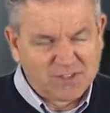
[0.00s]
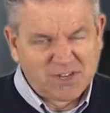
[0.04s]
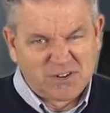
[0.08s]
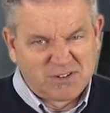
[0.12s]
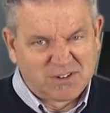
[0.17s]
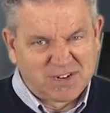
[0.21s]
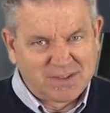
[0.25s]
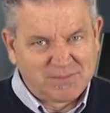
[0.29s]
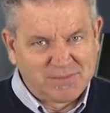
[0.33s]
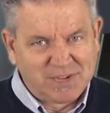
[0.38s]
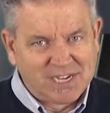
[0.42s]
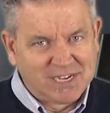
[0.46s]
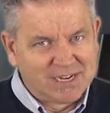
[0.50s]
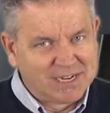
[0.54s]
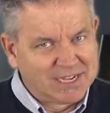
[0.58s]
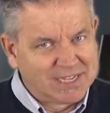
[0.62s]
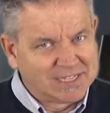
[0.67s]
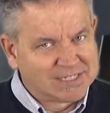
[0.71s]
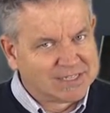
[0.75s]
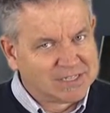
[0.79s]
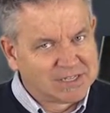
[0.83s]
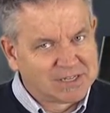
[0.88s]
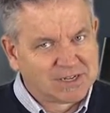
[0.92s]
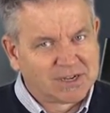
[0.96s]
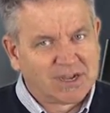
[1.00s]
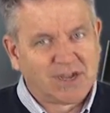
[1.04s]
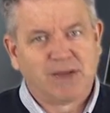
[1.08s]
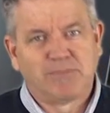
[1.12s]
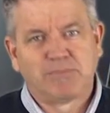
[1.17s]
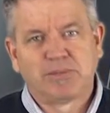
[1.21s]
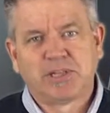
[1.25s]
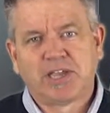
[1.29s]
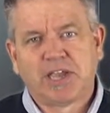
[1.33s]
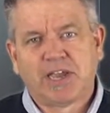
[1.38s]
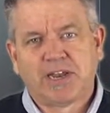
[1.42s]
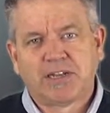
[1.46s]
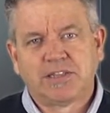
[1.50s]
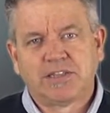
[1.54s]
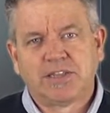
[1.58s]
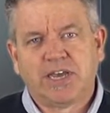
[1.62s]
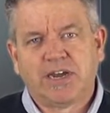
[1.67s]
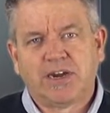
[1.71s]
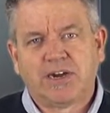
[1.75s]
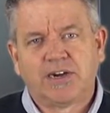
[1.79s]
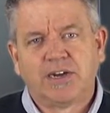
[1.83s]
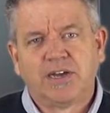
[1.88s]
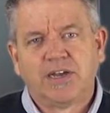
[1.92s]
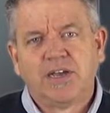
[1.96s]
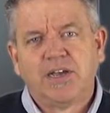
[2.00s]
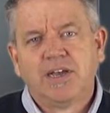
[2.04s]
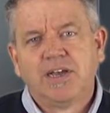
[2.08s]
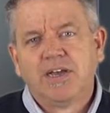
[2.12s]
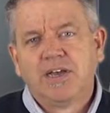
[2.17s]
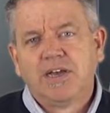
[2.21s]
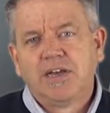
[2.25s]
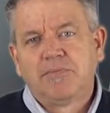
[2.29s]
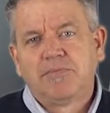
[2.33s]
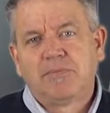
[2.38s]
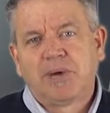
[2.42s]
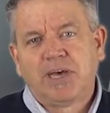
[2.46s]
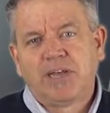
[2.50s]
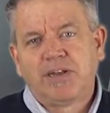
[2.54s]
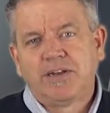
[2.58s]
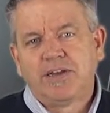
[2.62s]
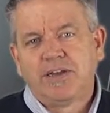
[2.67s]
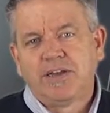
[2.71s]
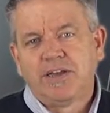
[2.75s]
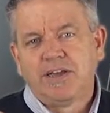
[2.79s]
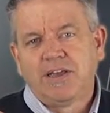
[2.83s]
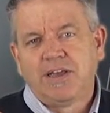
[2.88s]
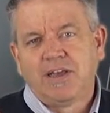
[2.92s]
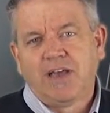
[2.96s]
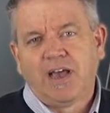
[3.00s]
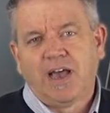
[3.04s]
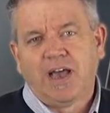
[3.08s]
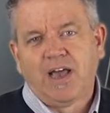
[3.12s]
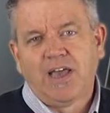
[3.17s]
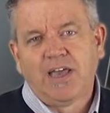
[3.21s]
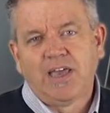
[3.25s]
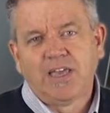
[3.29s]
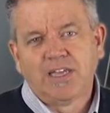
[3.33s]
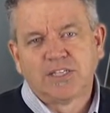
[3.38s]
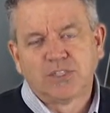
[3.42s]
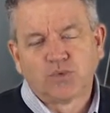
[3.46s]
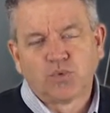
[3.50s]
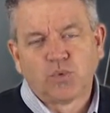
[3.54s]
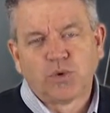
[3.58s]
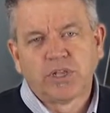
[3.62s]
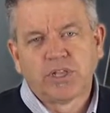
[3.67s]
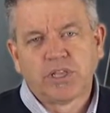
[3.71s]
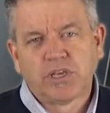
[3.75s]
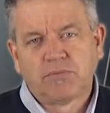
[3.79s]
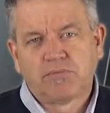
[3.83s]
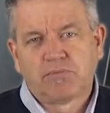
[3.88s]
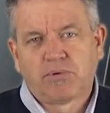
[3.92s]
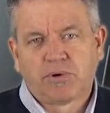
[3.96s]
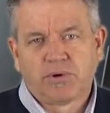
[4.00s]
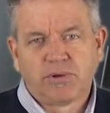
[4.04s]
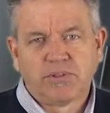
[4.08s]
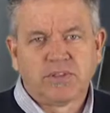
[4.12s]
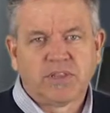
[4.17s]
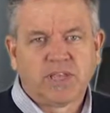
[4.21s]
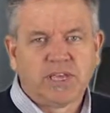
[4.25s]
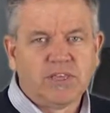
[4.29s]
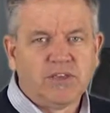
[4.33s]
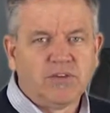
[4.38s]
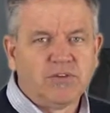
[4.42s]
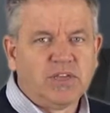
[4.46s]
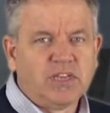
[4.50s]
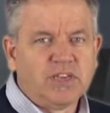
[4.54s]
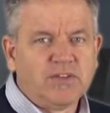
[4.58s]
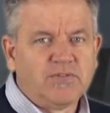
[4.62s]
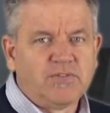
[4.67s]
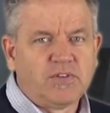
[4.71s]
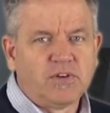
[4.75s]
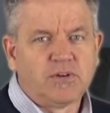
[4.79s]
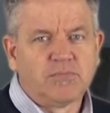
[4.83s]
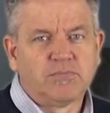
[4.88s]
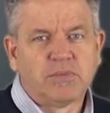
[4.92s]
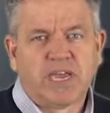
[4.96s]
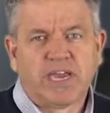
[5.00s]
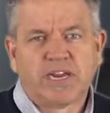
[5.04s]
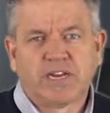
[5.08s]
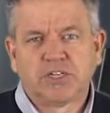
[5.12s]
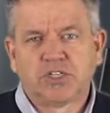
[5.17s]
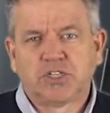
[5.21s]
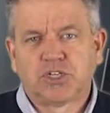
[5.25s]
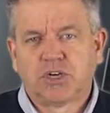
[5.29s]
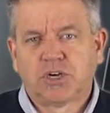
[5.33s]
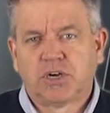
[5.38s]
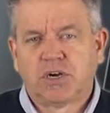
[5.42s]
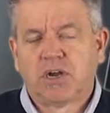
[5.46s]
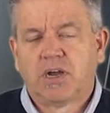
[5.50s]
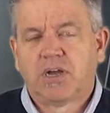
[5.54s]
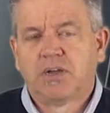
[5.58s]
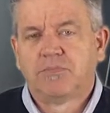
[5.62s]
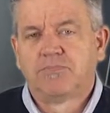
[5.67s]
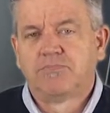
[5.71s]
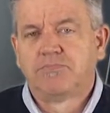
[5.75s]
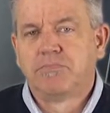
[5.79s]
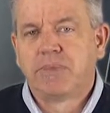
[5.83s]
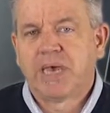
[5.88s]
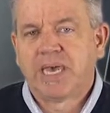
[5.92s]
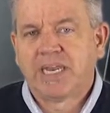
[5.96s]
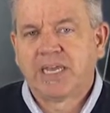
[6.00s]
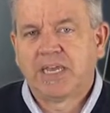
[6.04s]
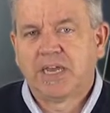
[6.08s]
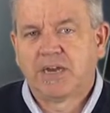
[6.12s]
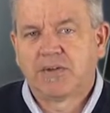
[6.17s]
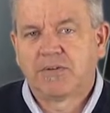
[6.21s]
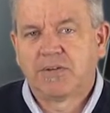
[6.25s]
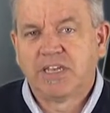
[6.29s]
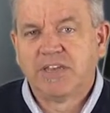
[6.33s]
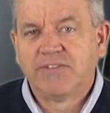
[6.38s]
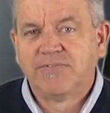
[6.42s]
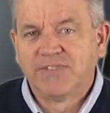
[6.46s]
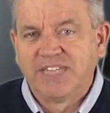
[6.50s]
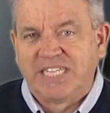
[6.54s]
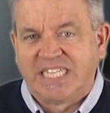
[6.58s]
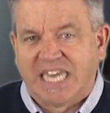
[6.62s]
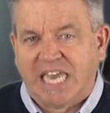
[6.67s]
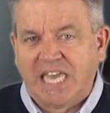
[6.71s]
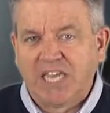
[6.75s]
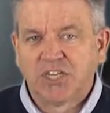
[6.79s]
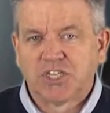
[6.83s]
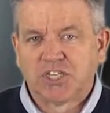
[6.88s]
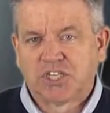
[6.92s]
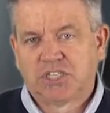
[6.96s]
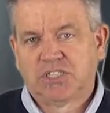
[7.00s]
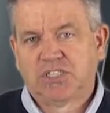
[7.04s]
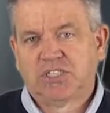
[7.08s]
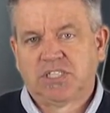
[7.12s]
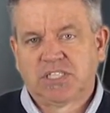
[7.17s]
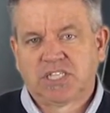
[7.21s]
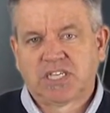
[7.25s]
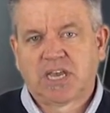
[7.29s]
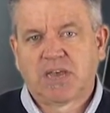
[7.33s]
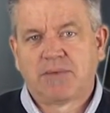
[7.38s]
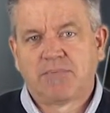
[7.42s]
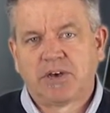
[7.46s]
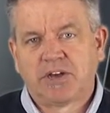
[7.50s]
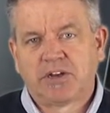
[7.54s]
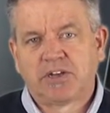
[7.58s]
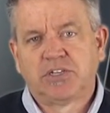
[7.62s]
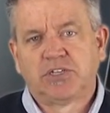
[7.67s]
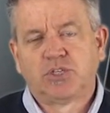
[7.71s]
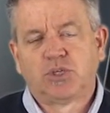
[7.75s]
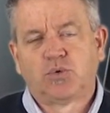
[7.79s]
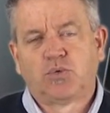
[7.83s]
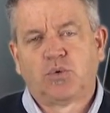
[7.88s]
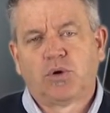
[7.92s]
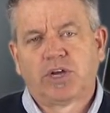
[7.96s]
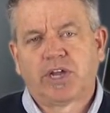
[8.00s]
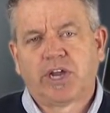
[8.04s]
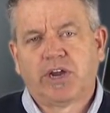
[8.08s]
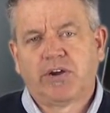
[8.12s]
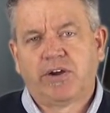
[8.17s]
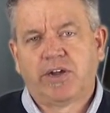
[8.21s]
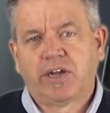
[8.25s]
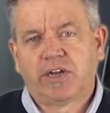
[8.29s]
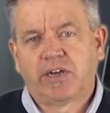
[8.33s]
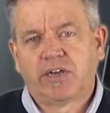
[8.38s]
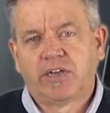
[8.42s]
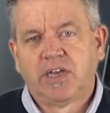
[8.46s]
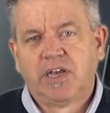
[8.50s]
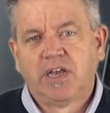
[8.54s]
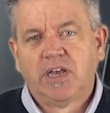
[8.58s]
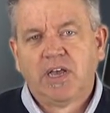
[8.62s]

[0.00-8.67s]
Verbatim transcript: You know what I mean? It gets a little complicated there. But it's really important that you give your manager many invitations to come out into your work area.